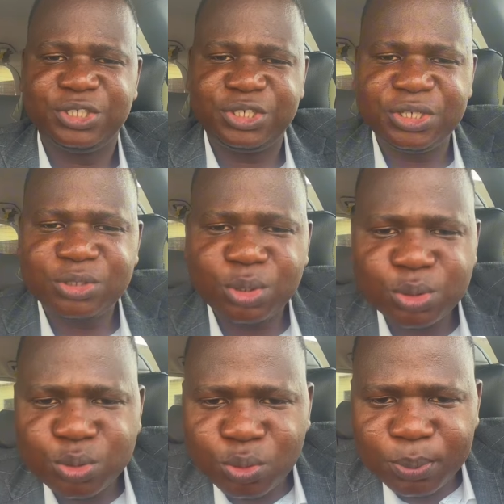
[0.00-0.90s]
Jesus
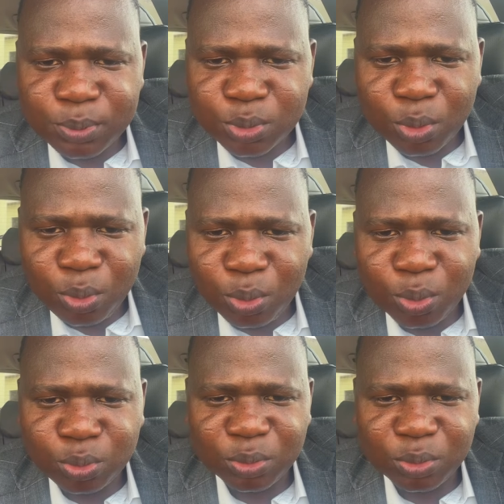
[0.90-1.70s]
stooped so low